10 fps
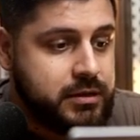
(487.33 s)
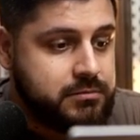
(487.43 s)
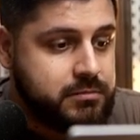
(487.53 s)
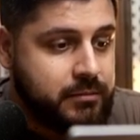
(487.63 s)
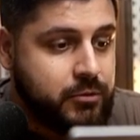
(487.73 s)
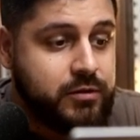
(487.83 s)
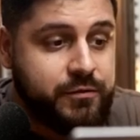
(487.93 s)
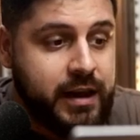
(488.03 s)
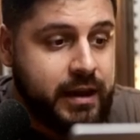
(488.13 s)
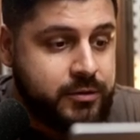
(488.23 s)
It, I'm not
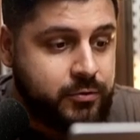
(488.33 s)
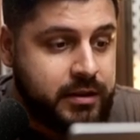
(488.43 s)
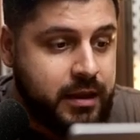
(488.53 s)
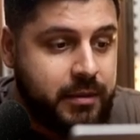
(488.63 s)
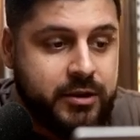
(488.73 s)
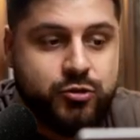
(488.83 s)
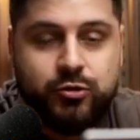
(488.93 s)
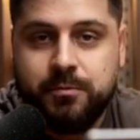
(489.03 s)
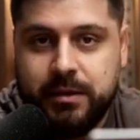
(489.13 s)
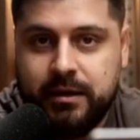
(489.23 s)
affiliated with them. I
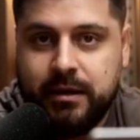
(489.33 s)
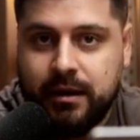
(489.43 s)
should be.